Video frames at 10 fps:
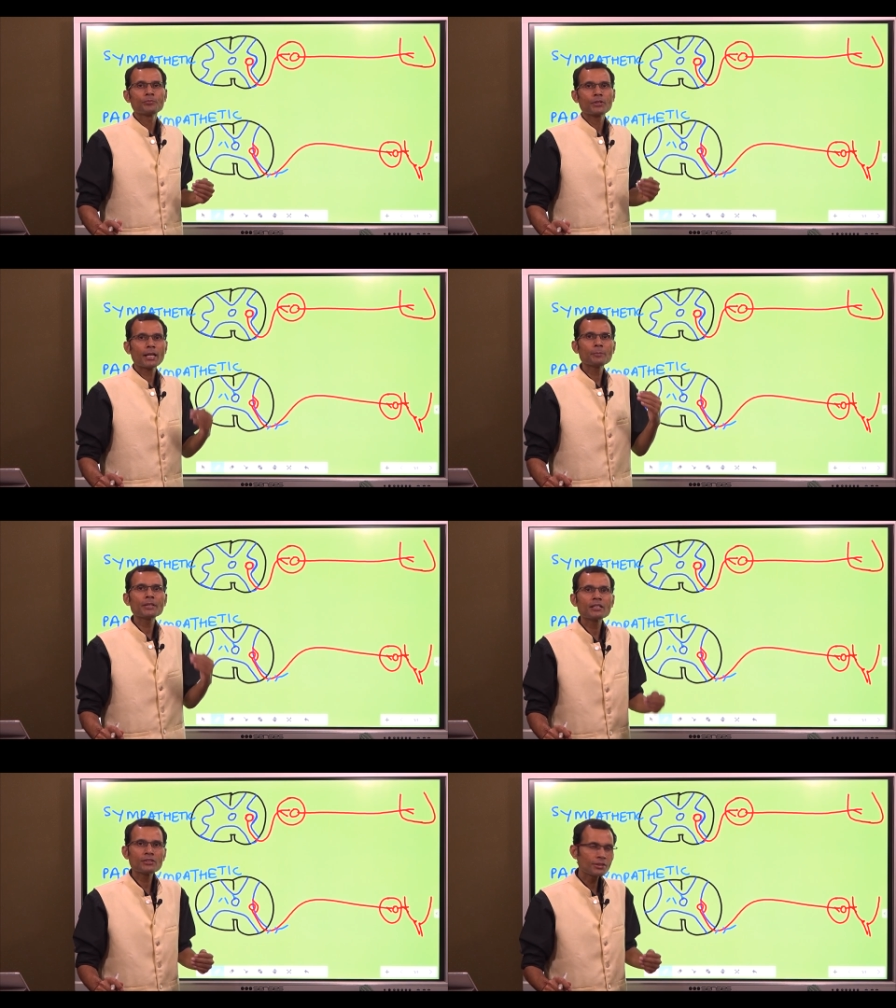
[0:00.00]
can be
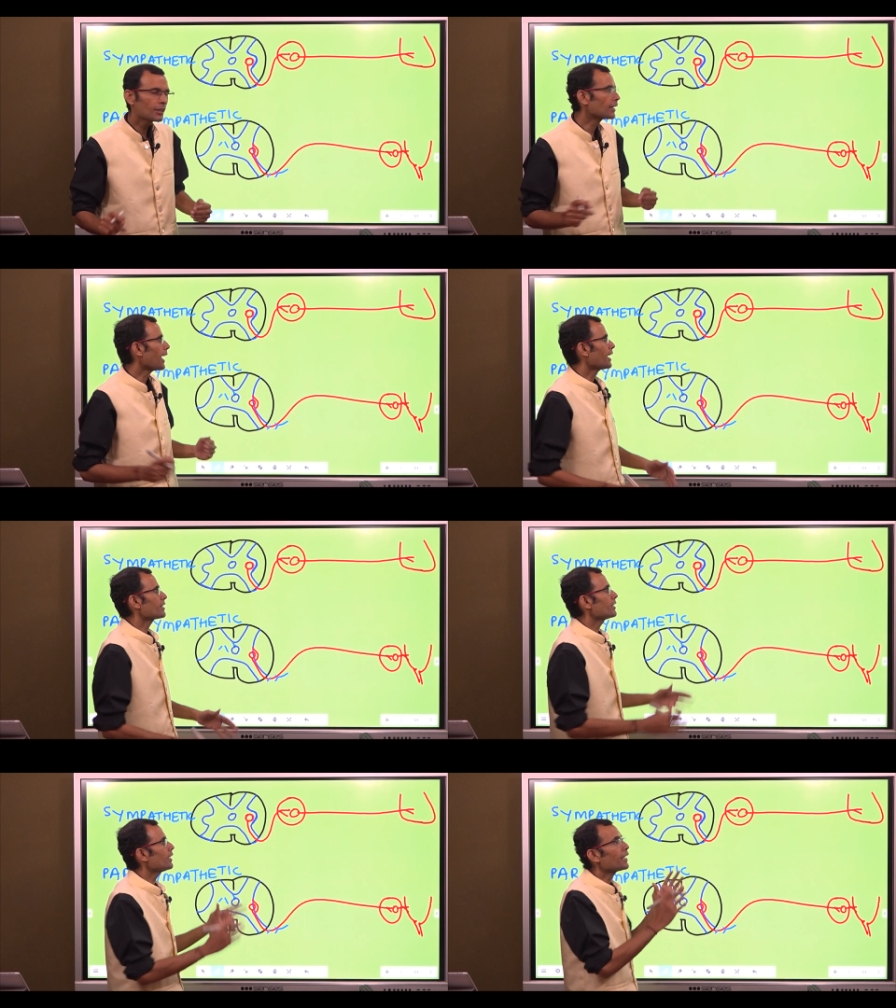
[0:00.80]
considered
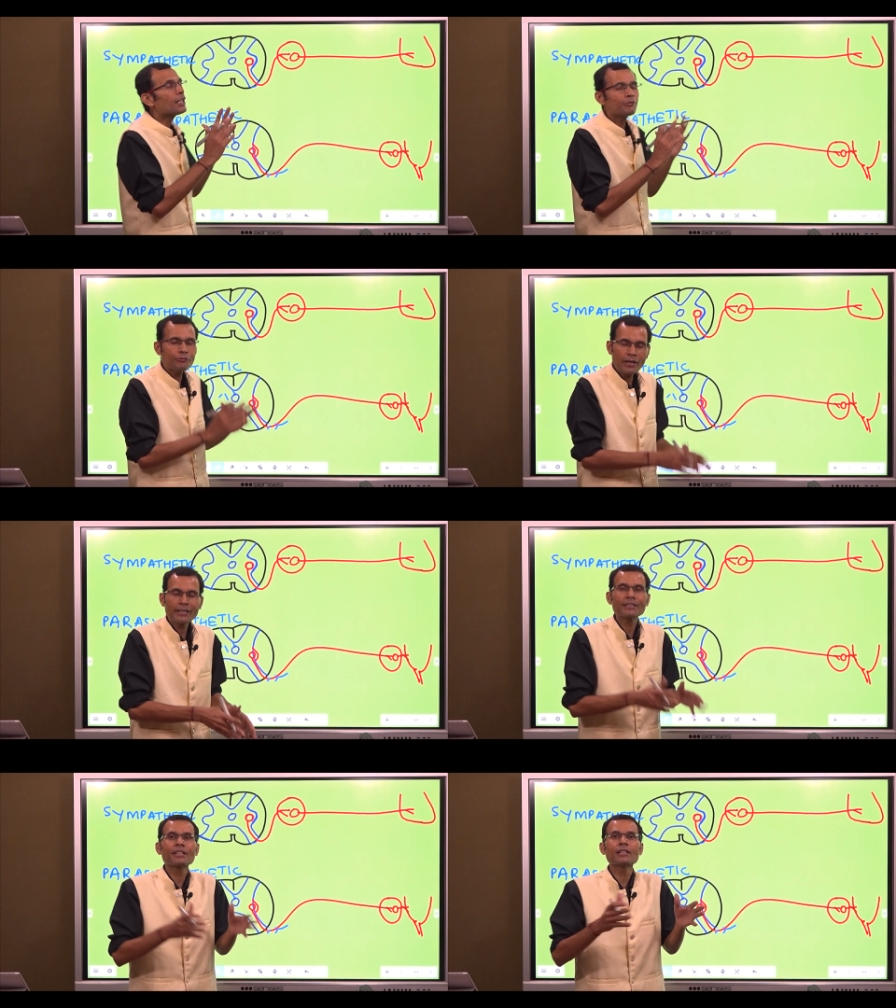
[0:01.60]
as the
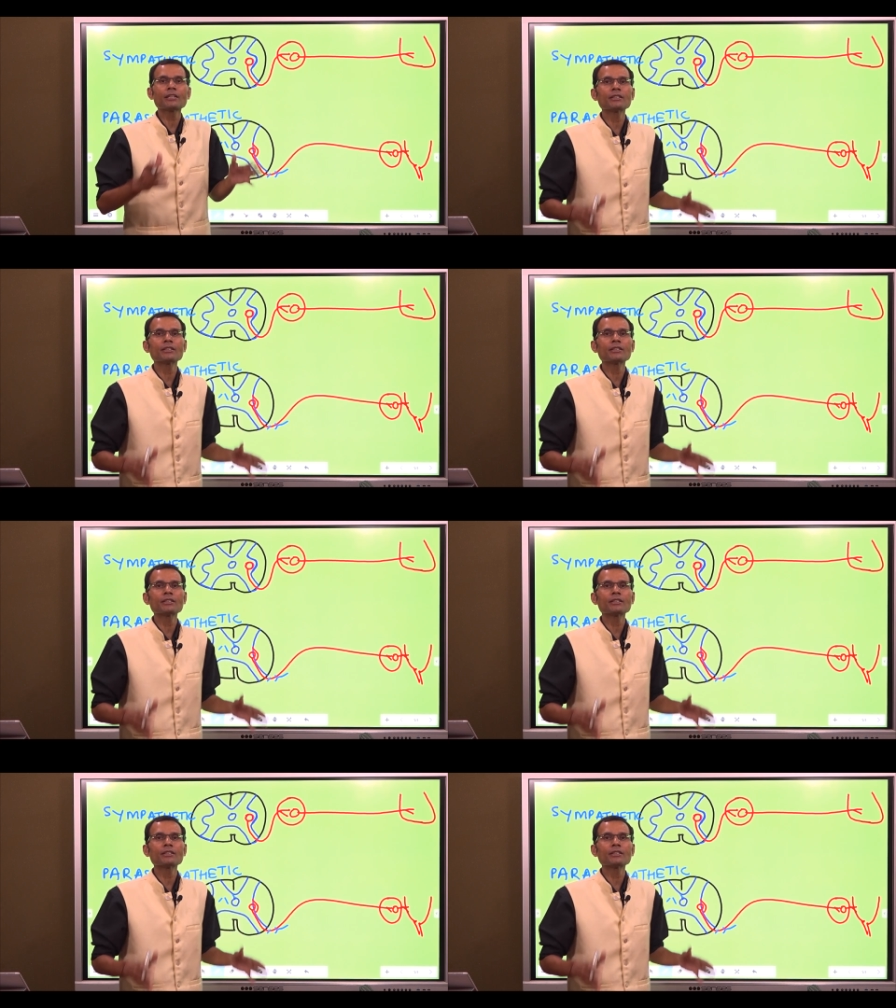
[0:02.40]
effector